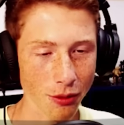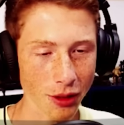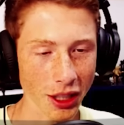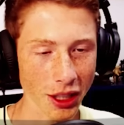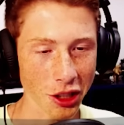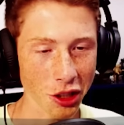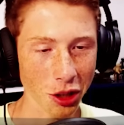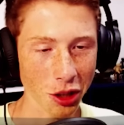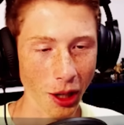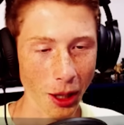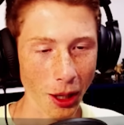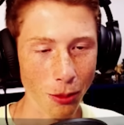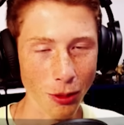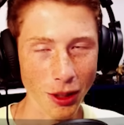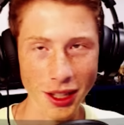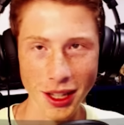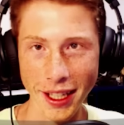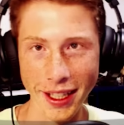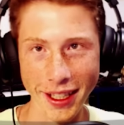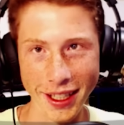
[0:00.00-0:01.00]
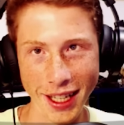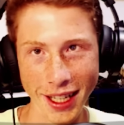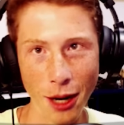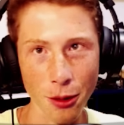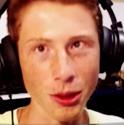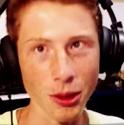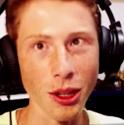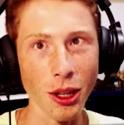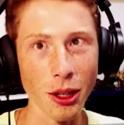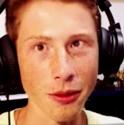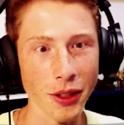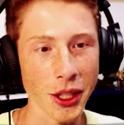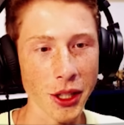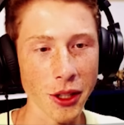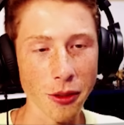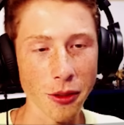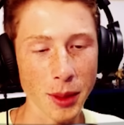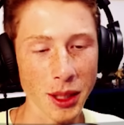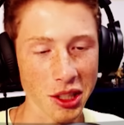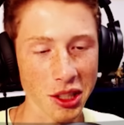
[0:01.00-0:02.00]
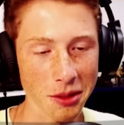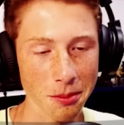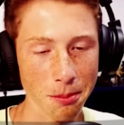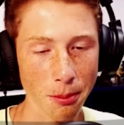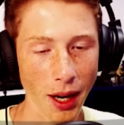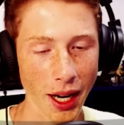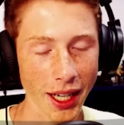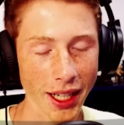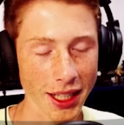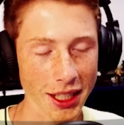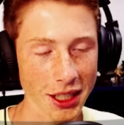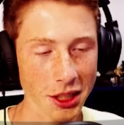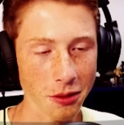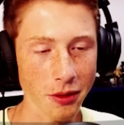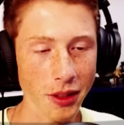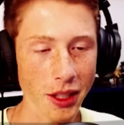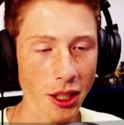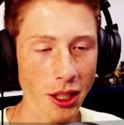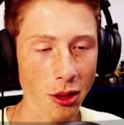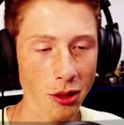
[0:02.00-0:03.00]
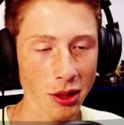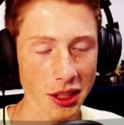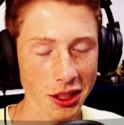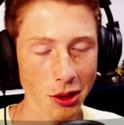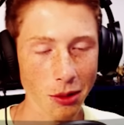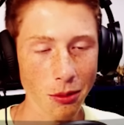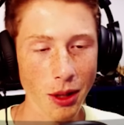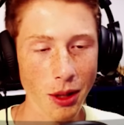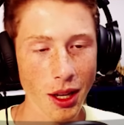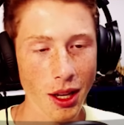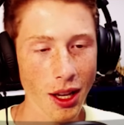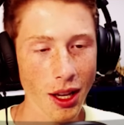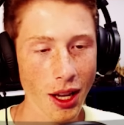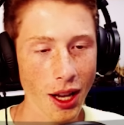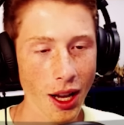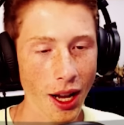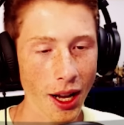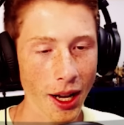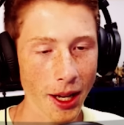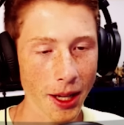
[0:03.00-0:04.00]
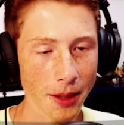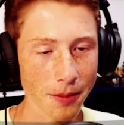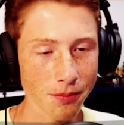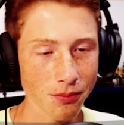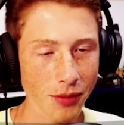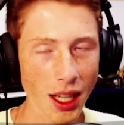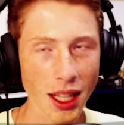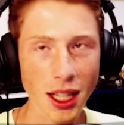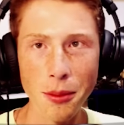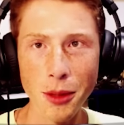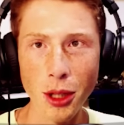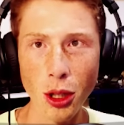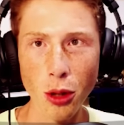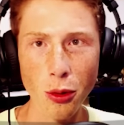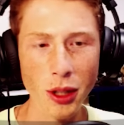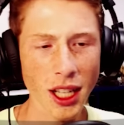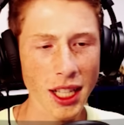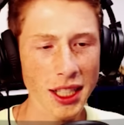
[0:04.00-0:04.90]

not really sure I want like an hour-long video of me just mining as a video. So yeah, let me know